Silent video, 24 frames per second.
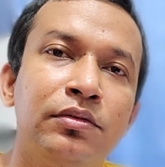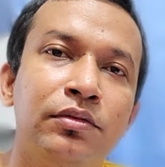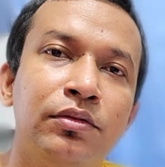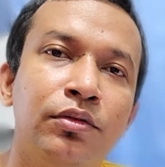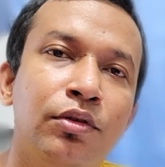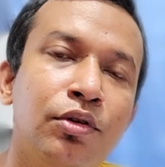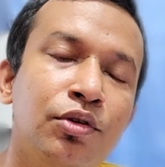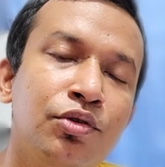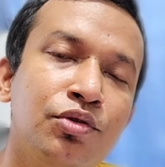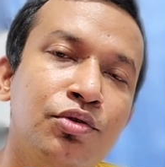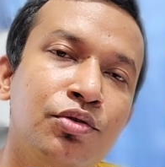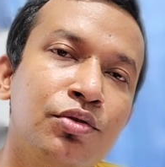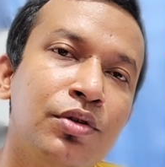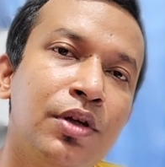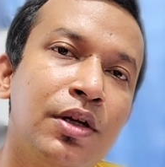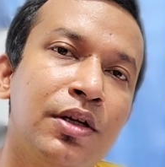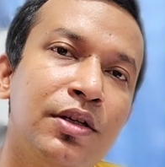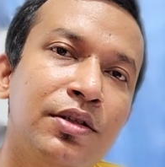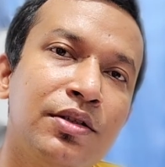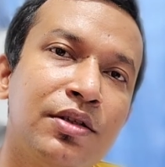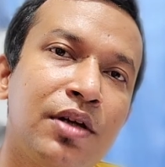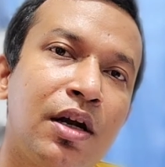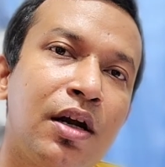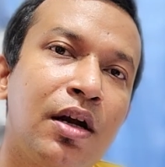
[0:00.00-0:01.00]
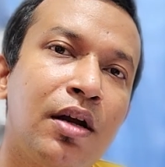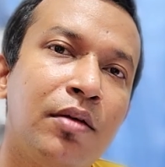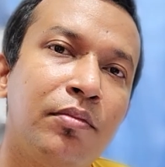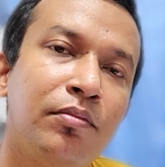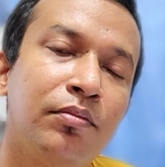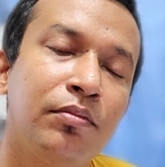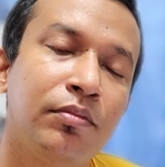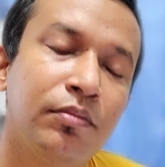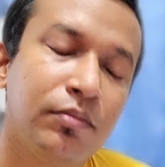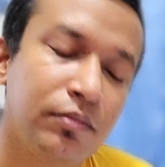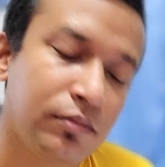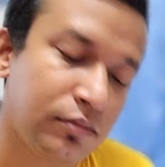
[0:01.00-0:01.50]
Close to that sternum,
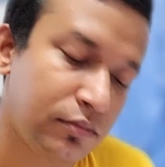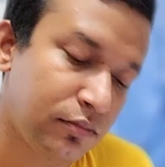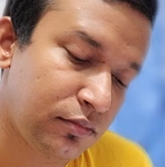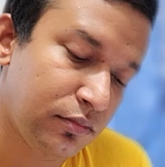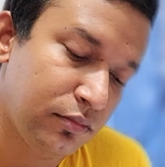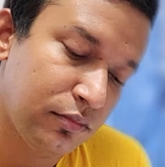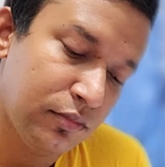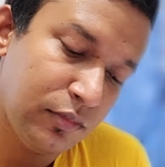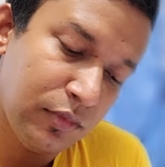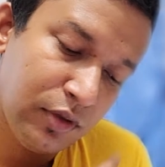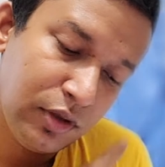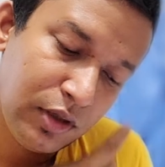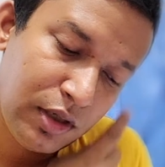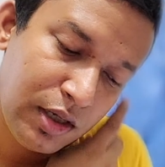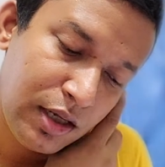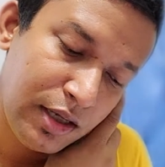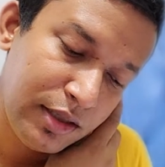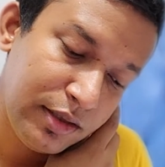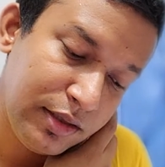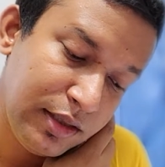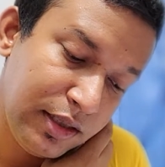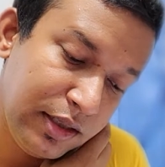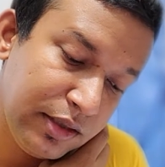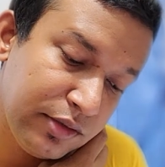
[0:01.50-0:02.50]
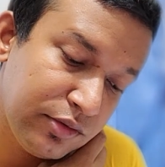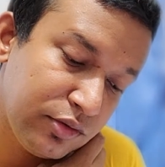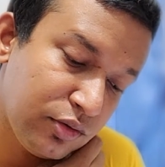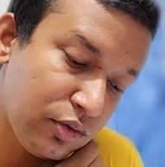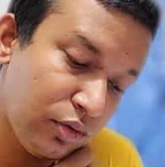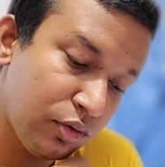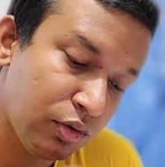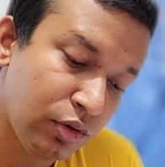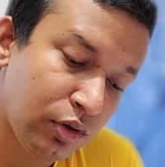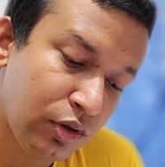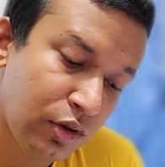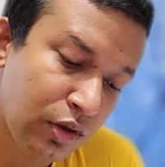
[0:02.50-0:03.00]
I think so.
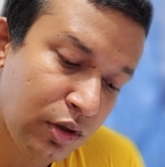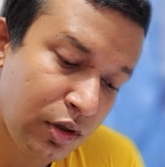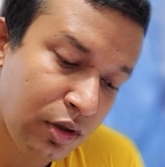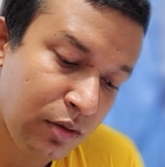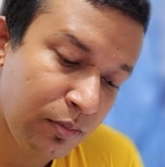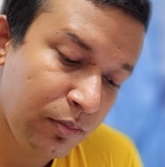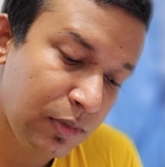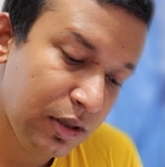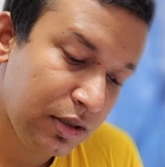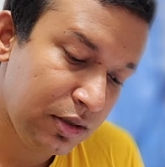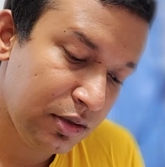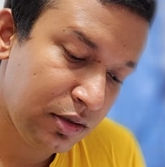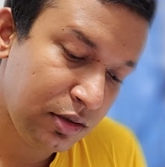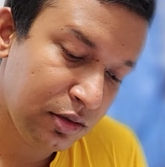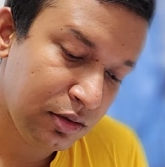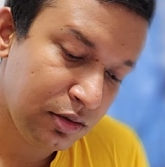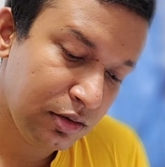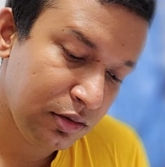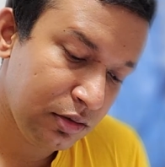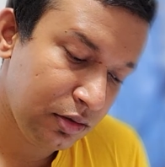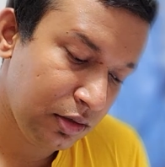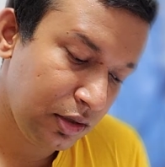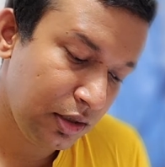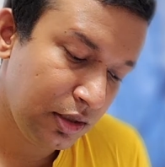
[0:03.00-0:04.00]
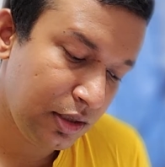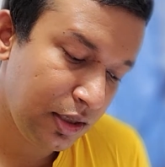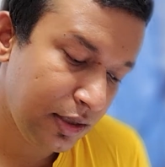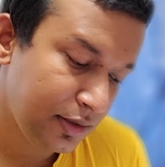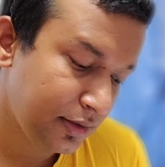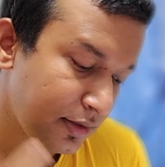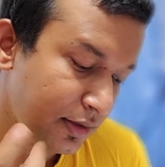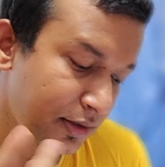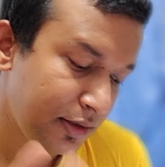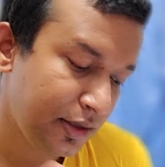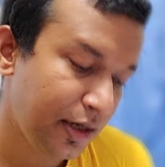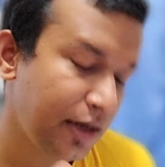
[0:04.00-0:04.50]
But it has
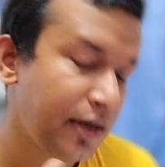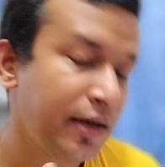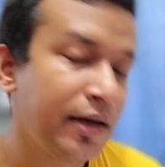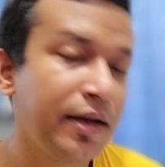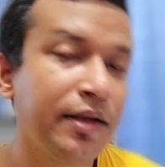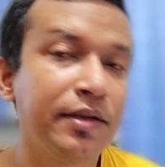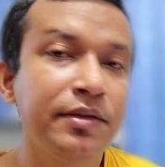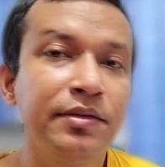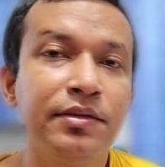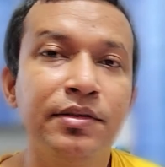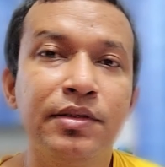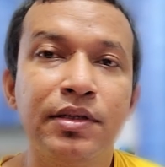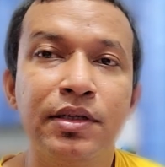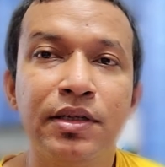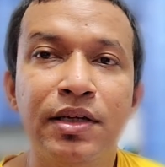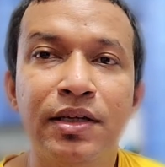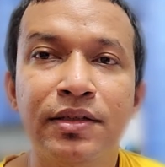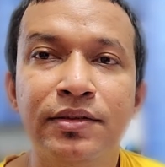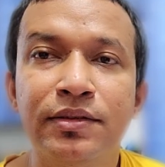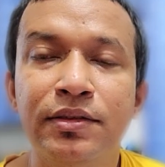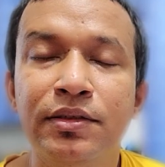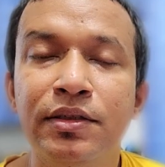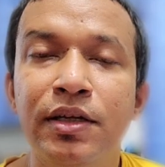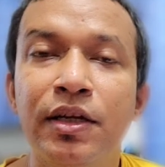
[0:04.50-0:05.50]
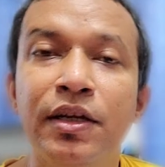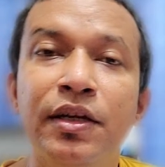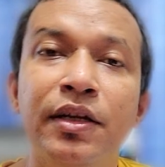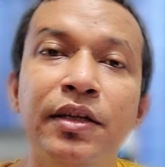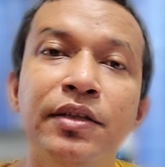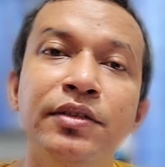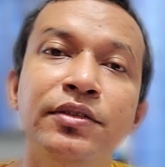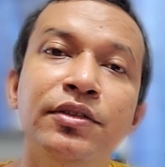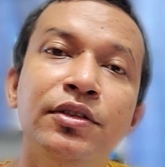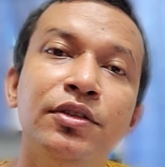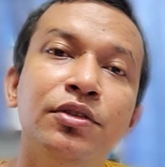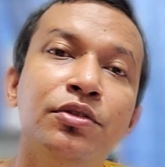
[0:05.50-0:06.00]
a tendency
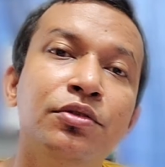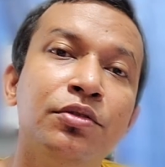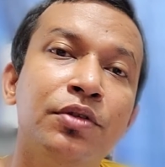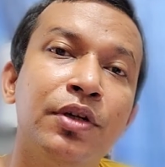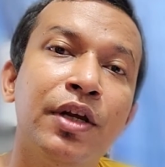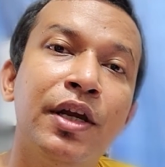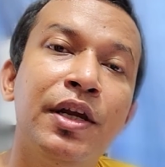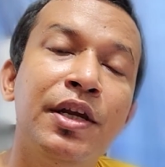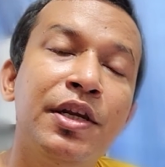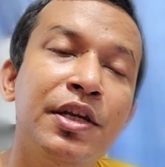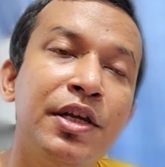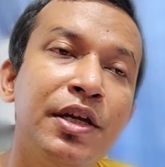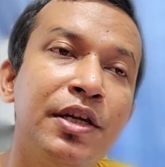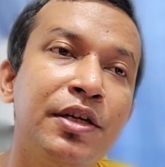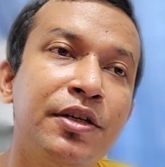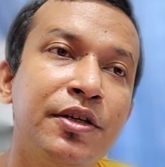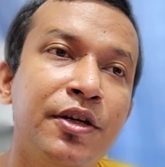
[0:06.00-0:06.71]
to radiate.